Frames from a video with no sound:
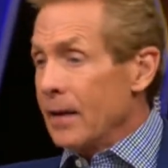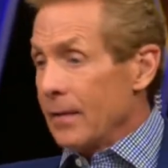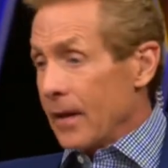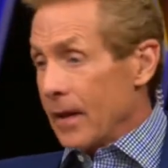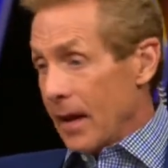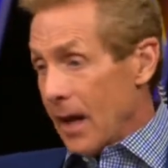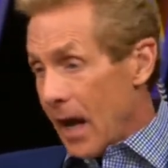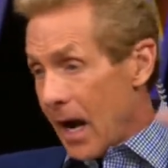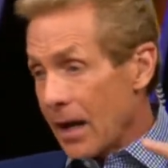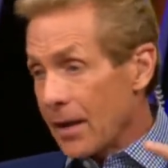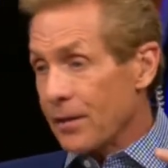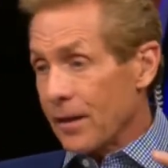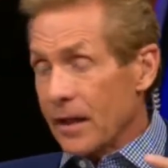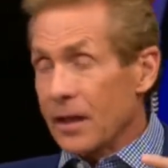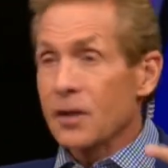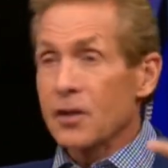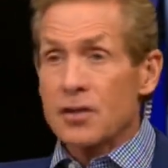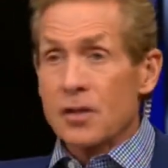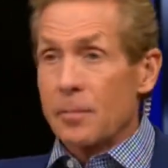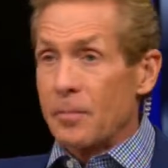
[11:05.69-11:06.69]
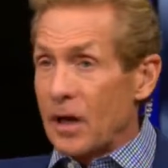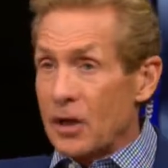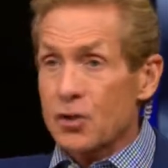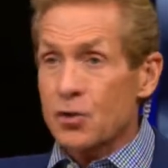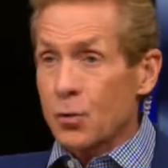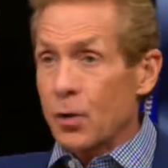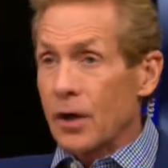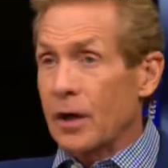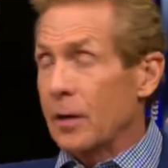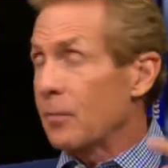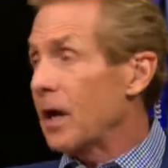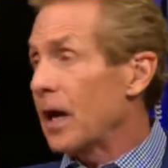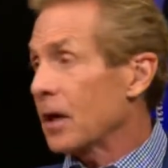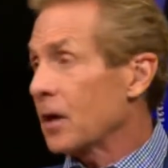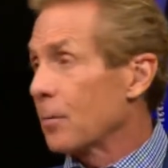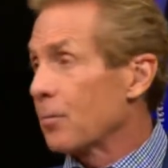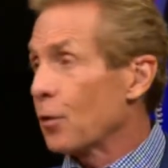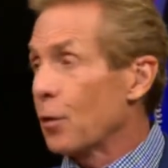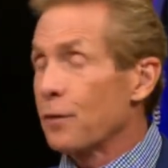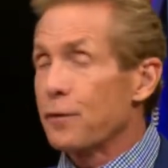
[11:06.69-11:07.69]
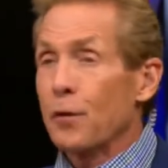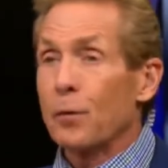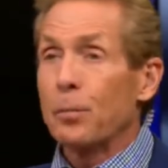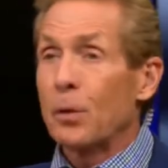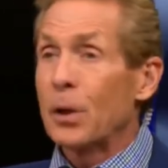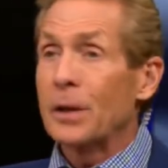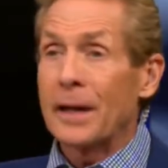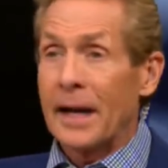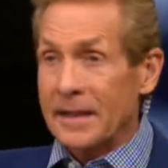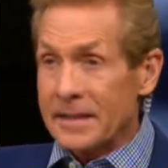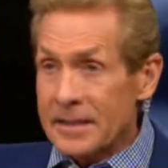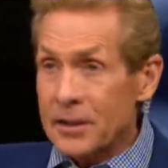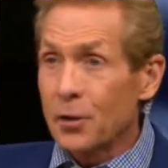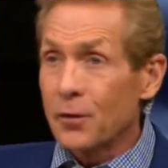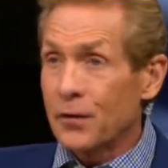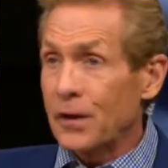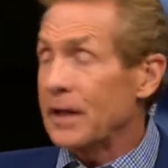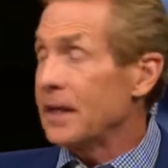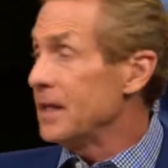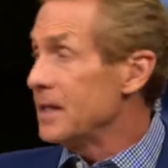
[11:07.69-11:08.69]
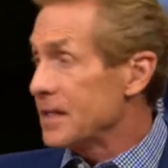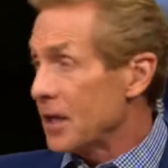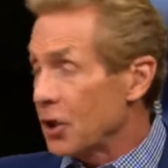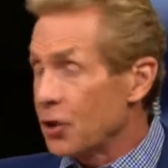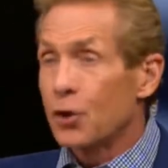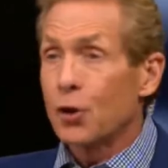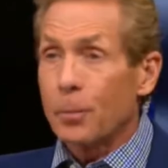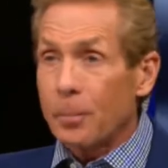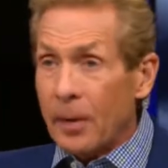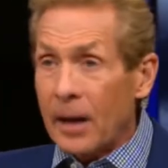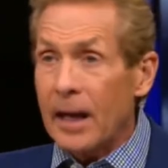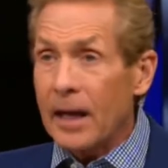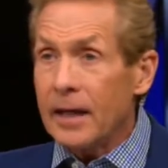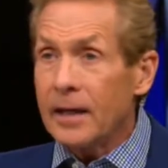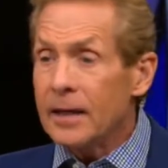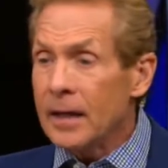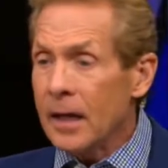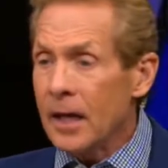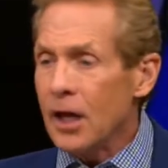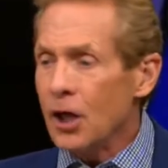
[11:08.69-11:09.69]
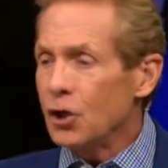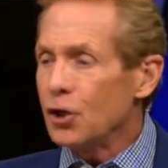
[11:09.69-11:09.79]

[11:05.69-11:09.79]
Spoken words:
that I think is the best running back in pro football, and I still think he's underpaid.